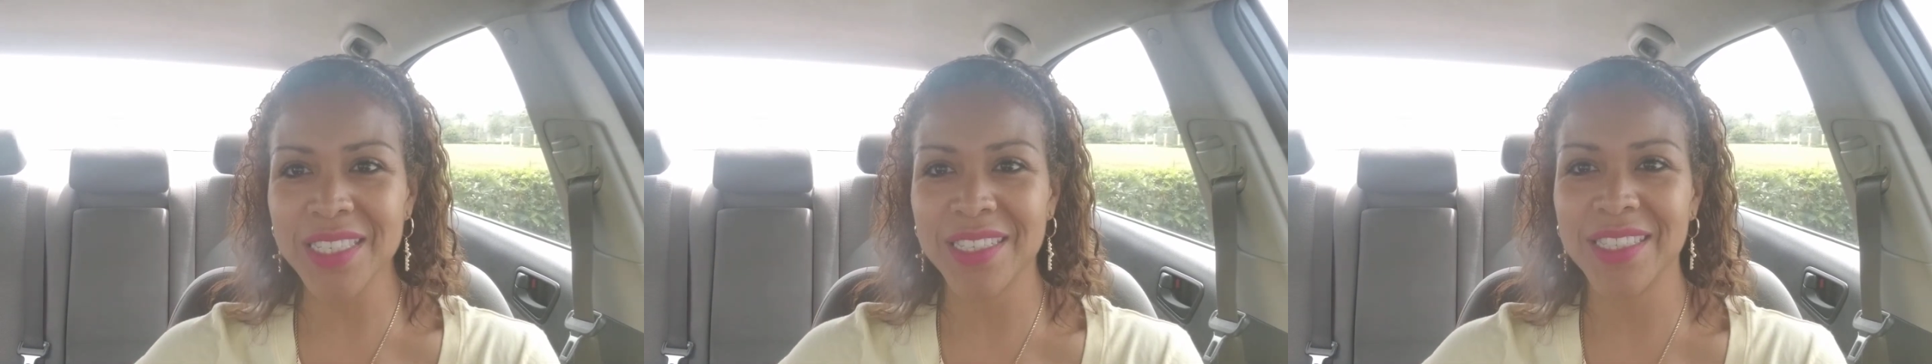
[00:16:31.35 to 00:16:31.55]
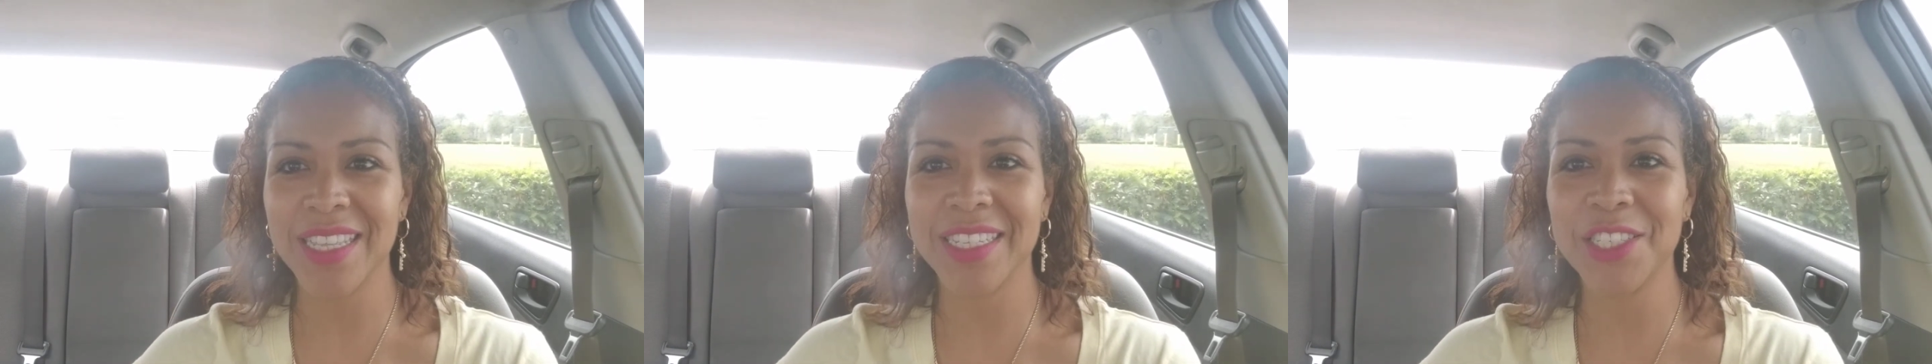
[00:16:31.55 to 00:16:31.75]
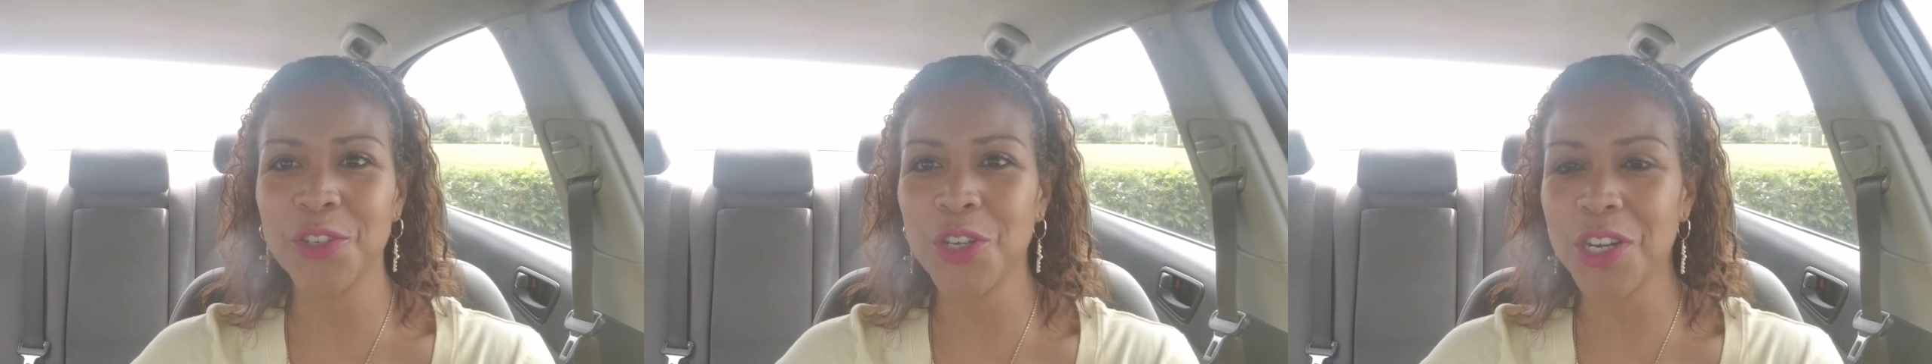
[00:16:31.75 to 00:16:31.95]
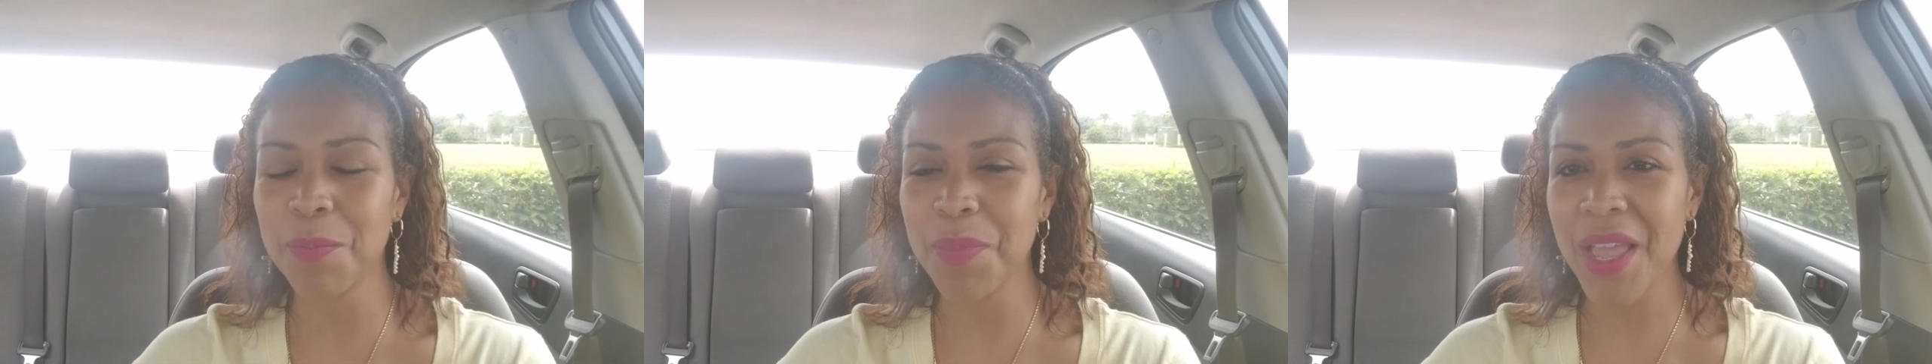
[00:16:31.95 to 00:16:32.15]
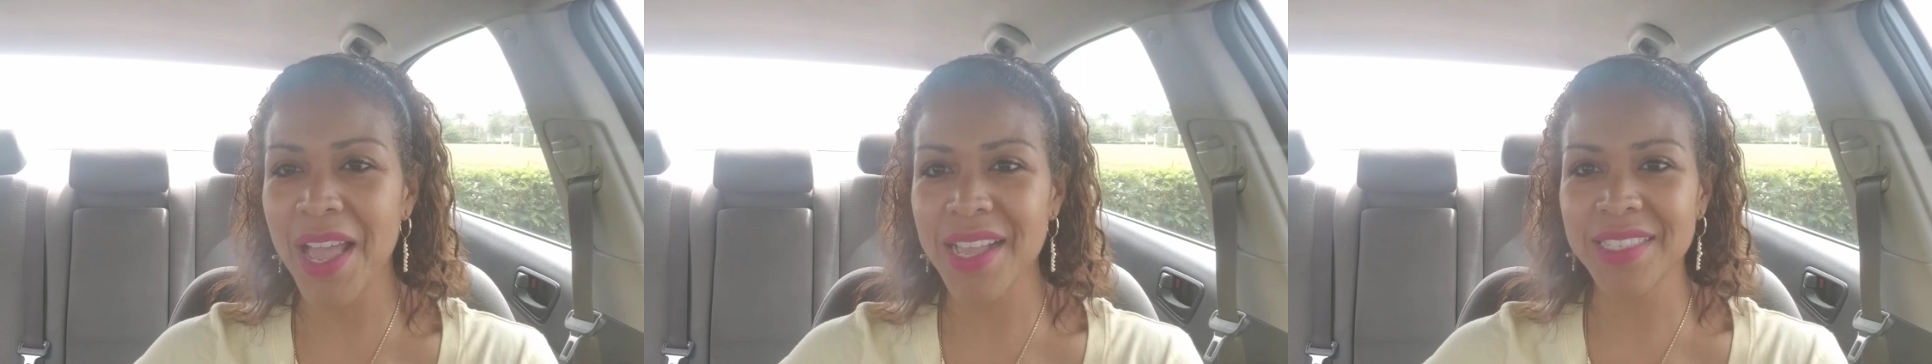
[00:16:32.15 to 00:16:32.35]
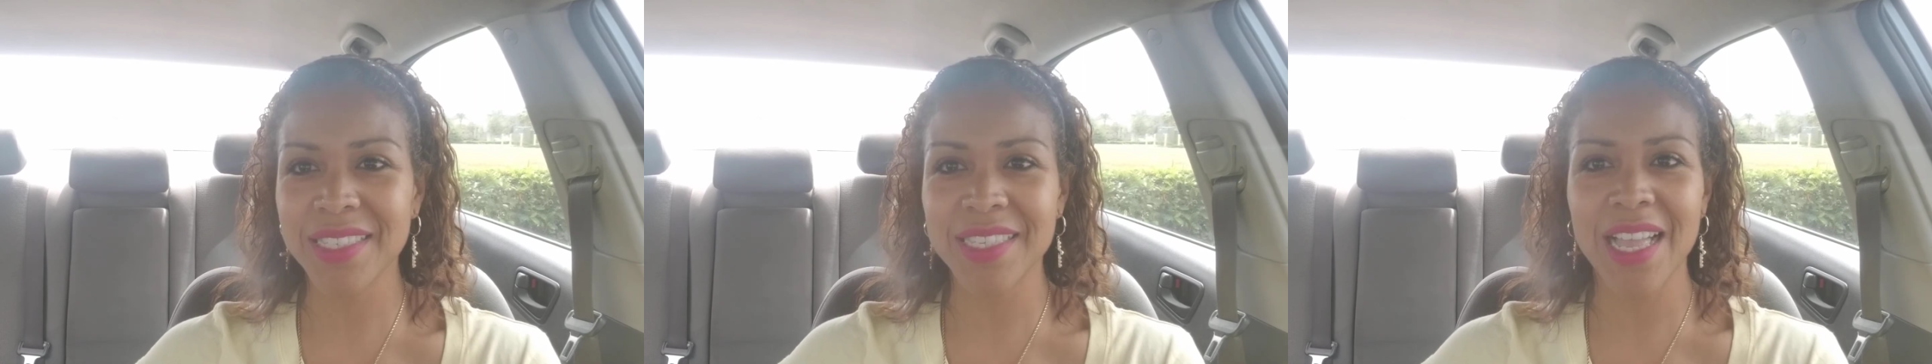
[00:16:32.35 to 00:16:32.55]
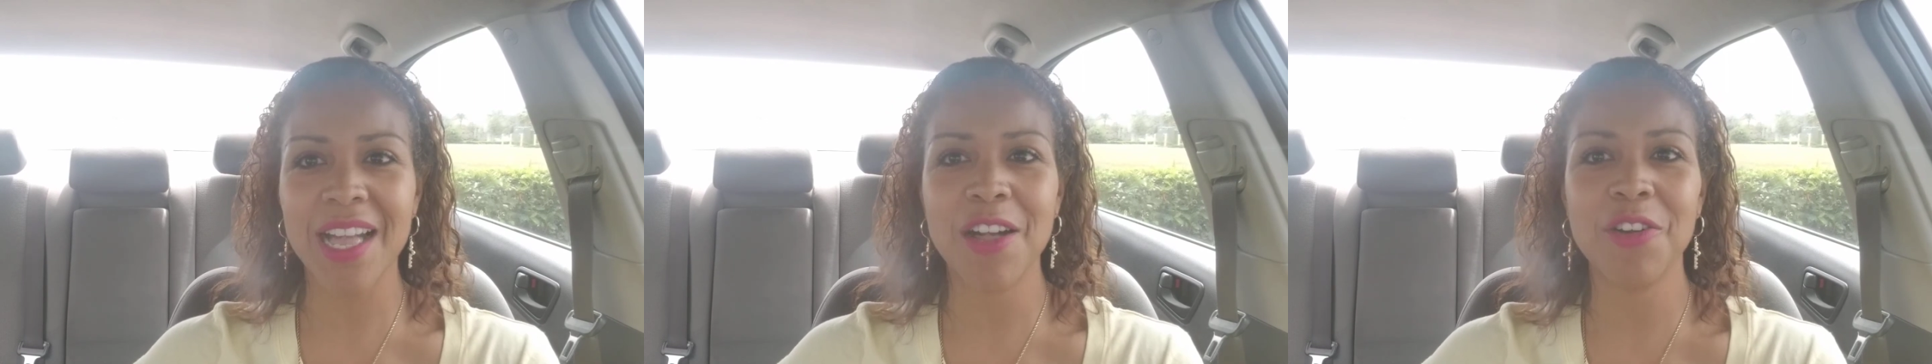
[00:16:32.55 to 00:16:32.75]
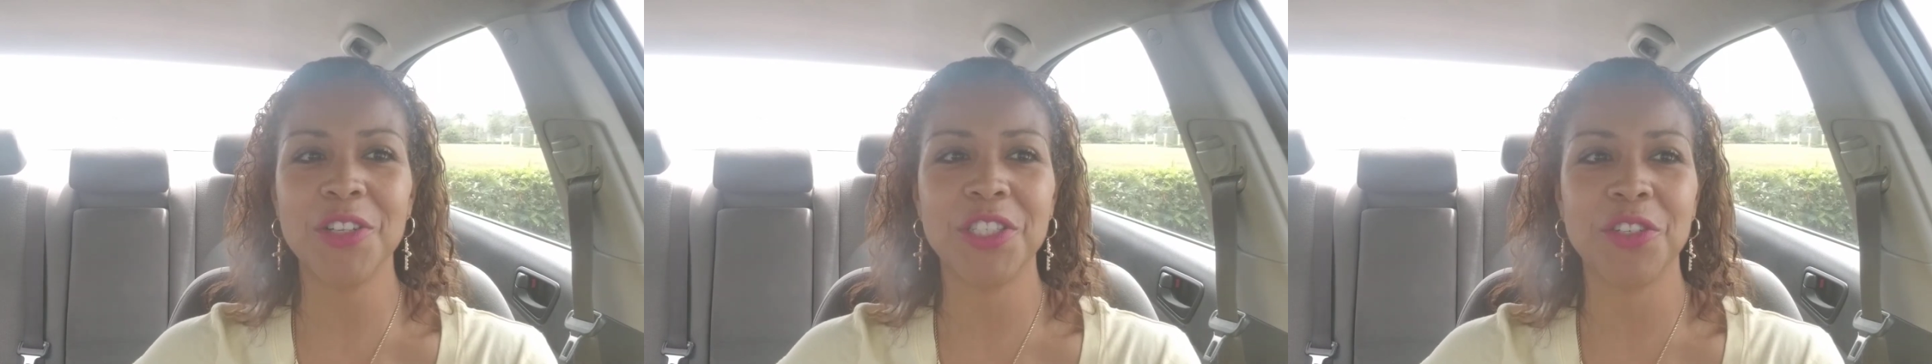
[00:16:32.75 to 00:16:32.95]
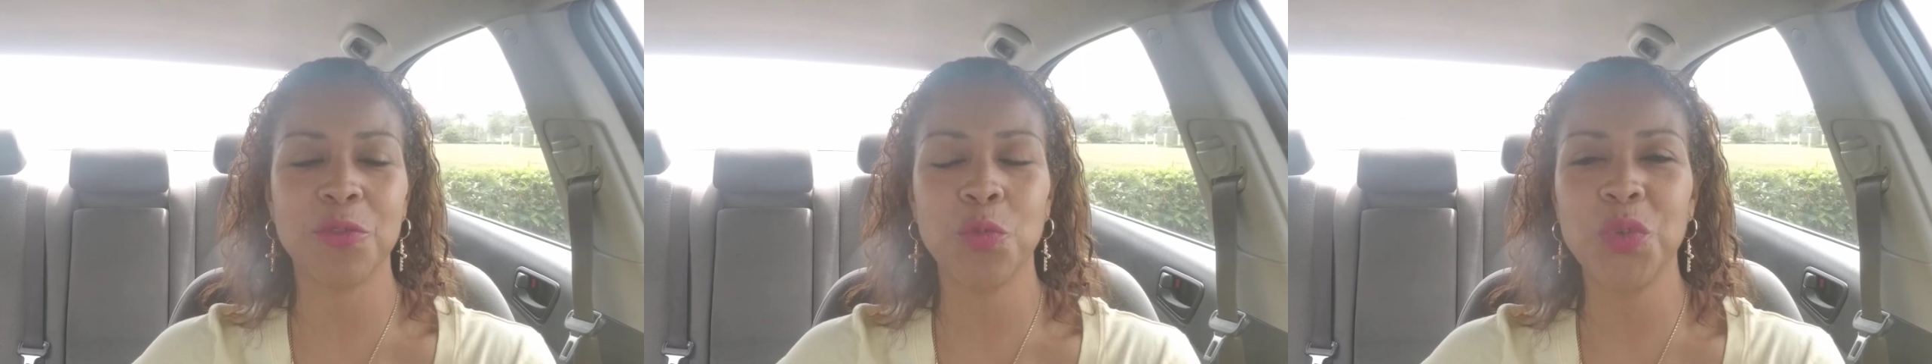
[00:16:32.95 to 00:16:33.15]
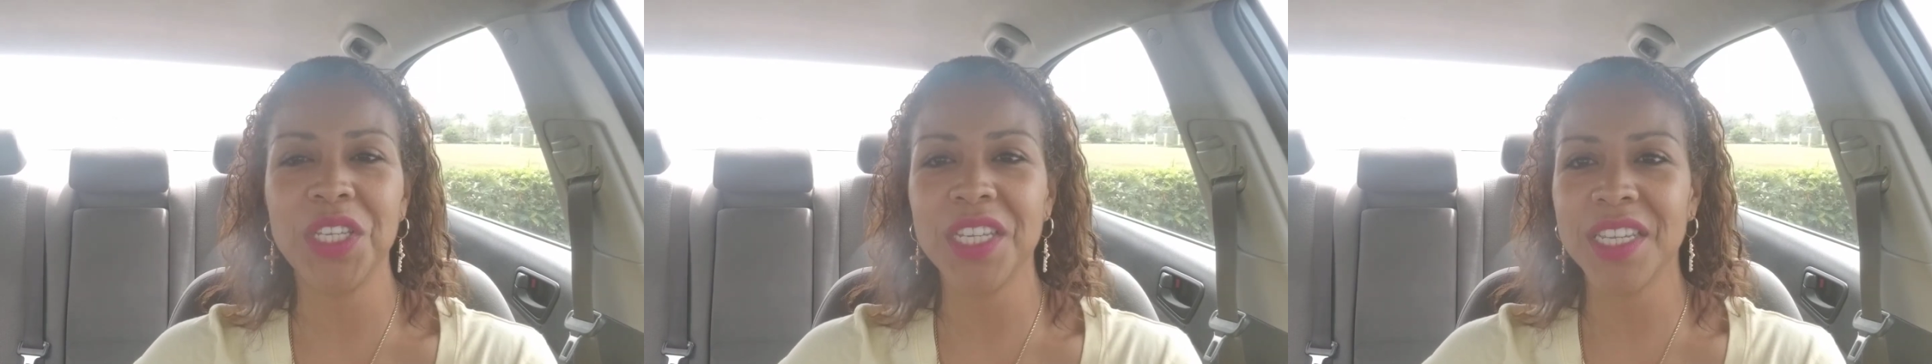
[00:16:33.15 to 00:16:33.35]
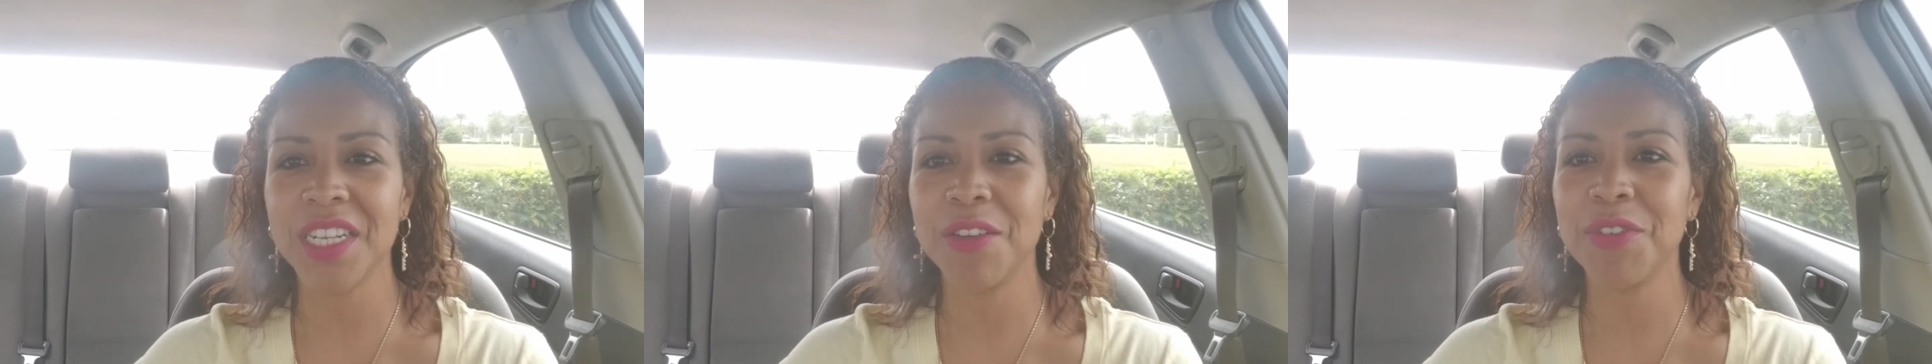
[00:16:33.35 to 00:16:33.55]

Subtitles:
and like you're gonna pass out and you're weak and